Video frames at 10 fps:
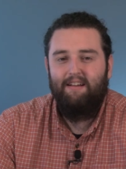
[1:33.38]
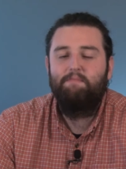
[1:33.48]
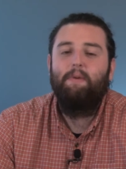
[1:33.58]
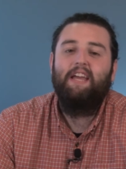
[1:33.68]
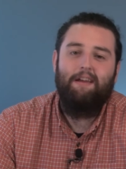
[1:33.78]

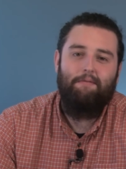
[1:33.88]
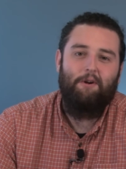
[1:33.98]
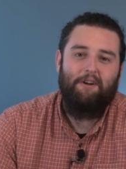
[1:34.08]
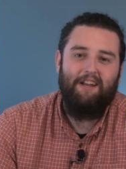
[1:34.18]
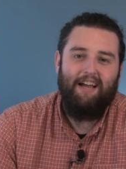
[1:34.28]
Speaking of
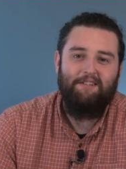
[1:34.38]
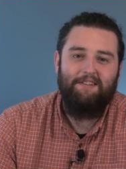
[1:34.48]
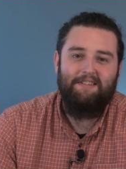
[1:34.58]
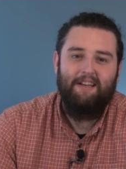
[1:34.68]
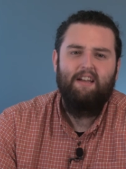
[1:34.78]
real
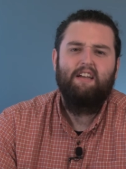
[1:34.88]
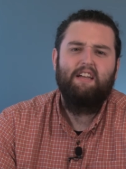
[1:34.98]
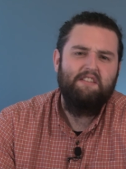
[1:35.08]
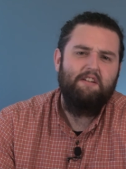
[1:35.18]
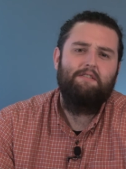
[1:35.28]
connections,
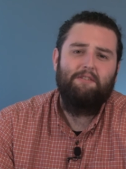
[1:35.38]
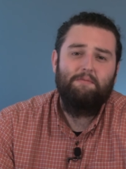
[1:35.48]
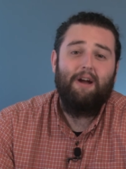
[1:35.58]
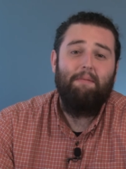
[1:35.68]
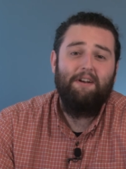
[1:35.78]
consider
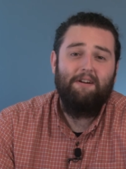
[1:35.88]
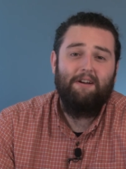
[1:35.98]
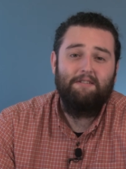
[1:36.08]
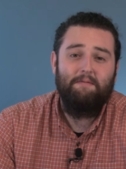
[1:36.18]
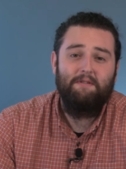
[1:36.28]
subscribing to your
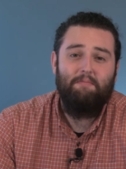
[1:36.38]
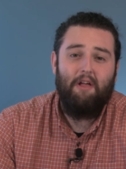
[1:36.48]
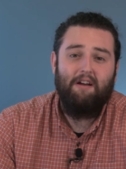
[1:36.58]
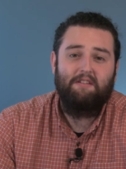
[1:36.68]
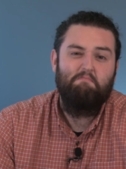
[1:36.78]
customers'
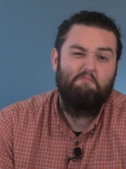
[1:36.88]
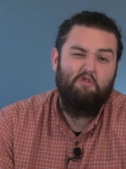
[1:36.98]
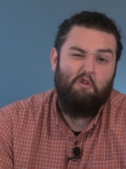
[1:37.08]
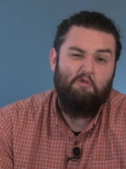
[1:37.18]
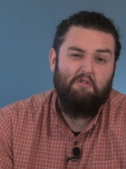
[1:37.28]
blogs,
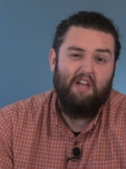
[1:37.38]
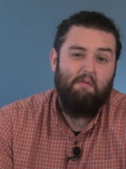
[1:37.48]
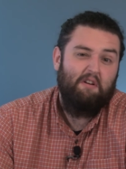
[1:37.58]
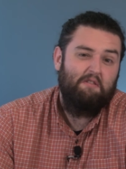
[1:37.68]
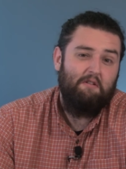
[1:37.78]
social
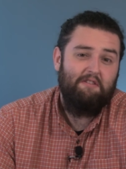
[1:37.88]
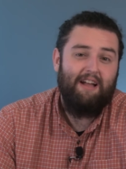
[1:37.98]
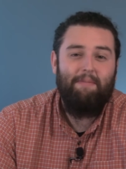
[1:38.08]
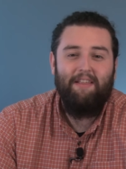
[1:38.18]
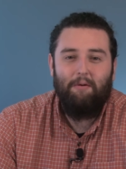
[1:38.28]
networks, or
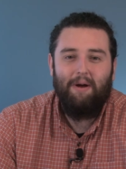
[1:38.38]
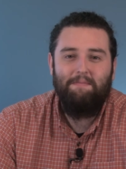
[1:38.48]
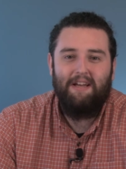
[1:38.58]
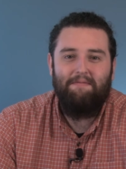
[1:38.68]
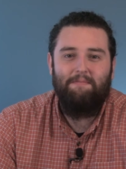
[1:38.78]
stop by their
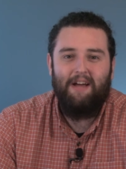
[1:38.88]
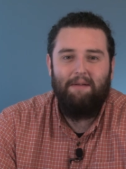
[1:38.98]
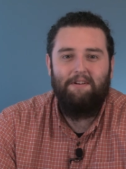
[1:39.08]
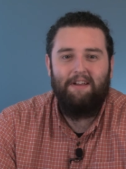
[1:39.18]
website from time to